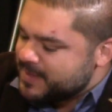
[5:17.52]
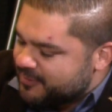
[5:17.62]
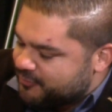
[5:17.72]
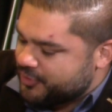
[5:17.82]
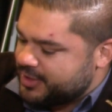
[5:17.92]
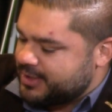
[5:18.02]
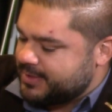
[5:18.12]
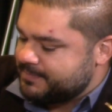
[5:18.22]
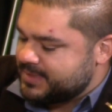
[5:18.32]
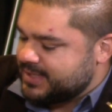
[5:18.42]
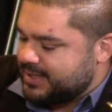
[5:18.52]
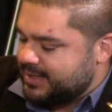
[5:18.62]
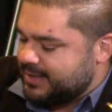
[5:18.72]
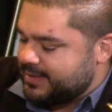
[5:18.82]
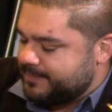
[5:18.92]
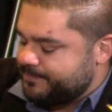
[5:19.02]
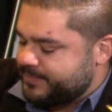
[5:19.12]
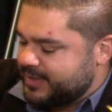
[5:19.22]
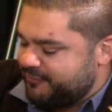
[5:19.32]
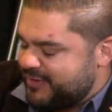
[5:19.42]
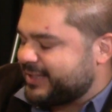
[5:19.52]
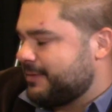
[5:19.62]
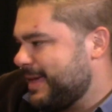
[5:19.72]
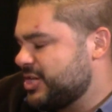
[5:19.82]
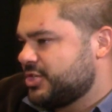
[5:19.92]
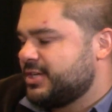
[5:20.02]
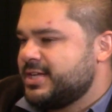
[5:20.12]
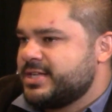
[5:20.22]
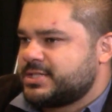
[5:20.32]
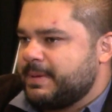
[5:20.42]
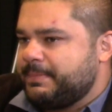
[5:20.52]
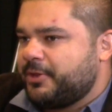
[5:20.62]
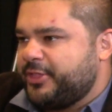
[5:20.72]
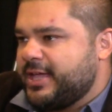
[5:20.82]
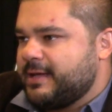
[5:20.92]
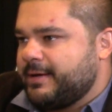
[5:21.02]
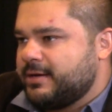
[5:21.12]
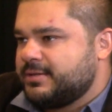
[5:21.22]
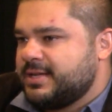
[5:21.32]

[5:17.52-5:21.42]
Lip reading: for the infected patient. So people think about